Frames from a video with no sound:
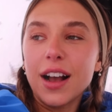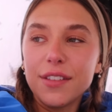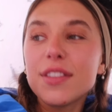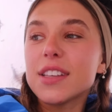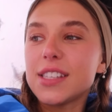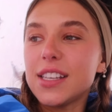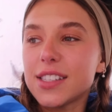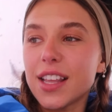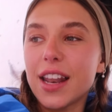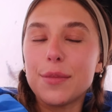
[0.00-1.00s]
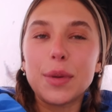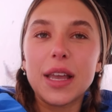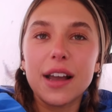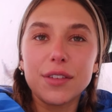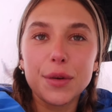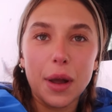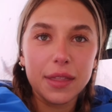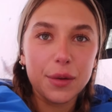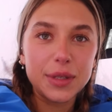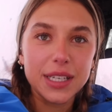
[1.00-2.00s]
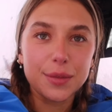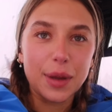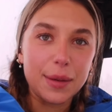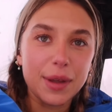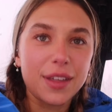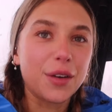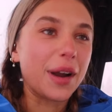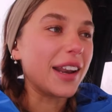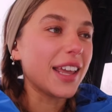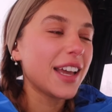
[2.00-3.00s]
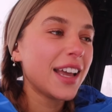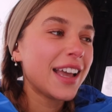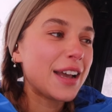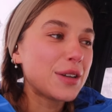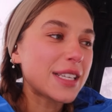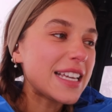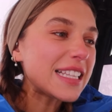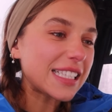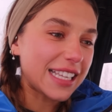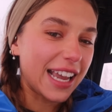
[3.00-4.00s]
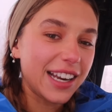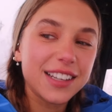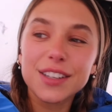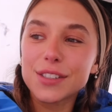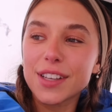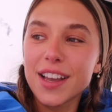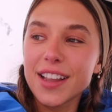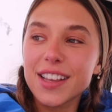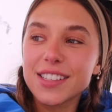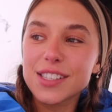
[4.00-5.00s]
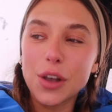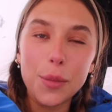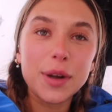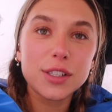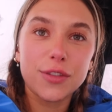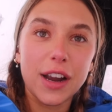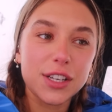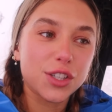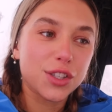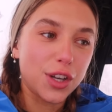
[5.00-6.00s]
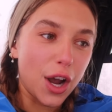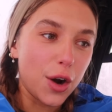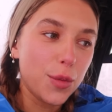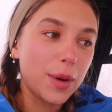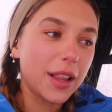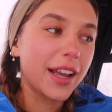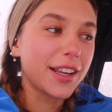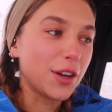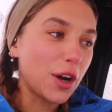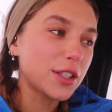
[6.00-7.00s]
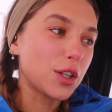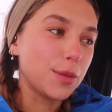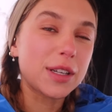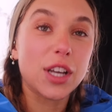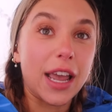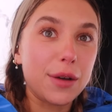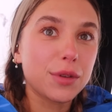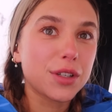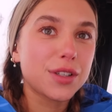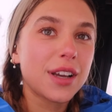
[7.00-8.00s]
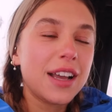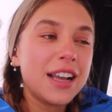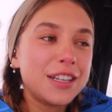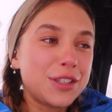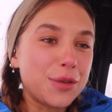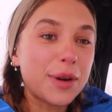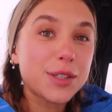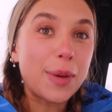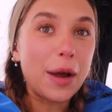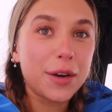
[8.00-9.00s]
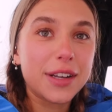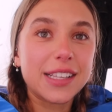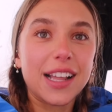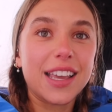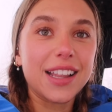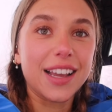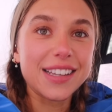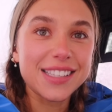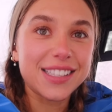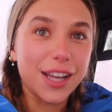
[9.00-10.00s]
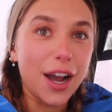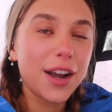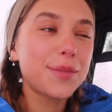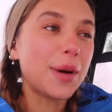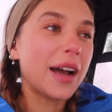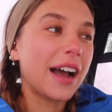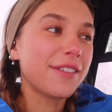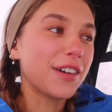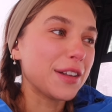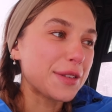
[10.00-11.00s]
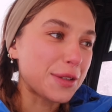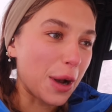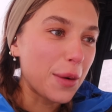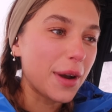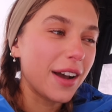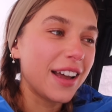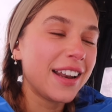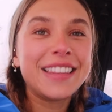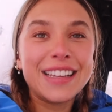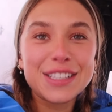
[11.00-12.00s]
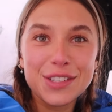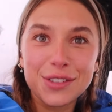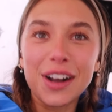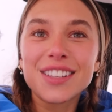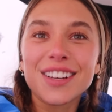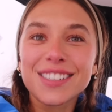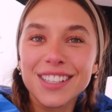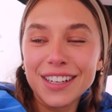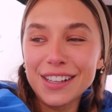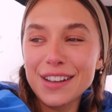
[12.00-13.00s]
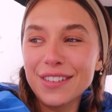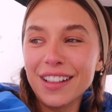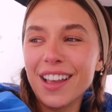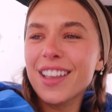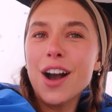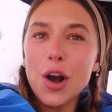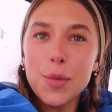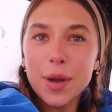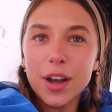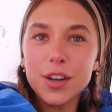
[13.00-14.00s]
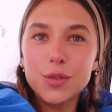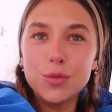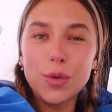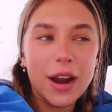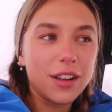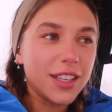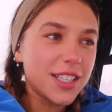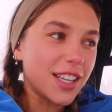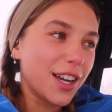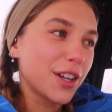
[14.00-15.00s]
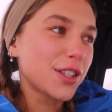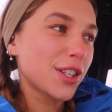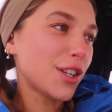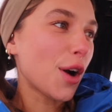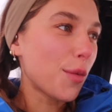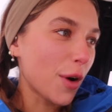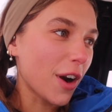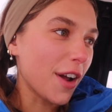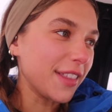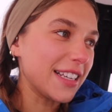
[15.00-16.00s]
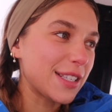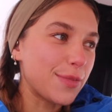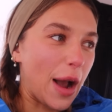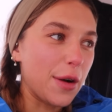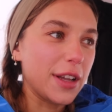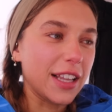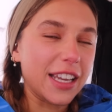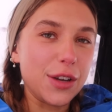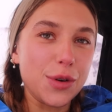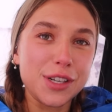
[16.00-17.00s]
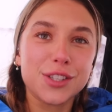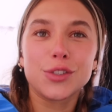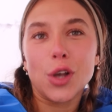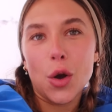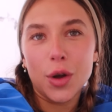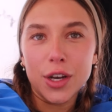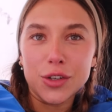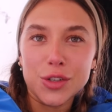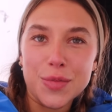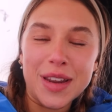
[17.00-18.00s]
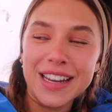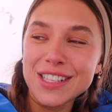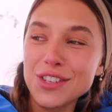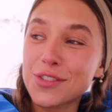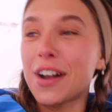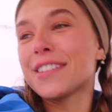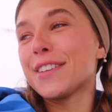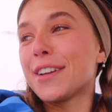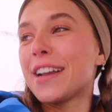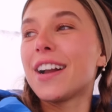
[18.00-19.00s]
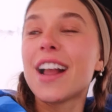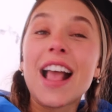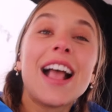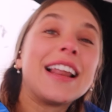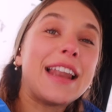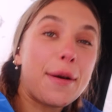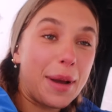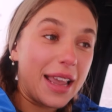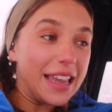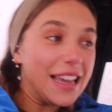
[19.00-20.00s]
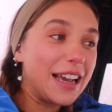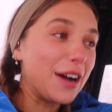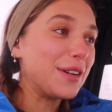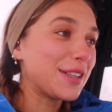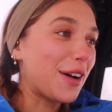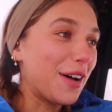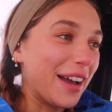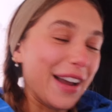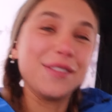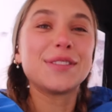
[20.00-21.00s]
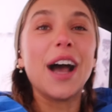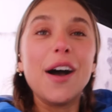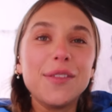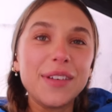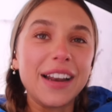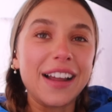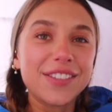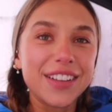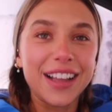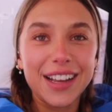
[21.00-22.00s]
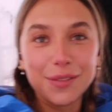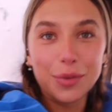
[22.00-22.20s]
of the season. It beat every run that we did in Mammoth already. It was insane. There's like so much fresh snow, but like not too much. I hate when there's too much powder because I get like stuck, but I felt so good. The instructors literally were like, oh my god, you rarely see a good snowboarder on this mountain. Like, you were so good. You should be an instructor here. Now my ego is all amped up and I feel like a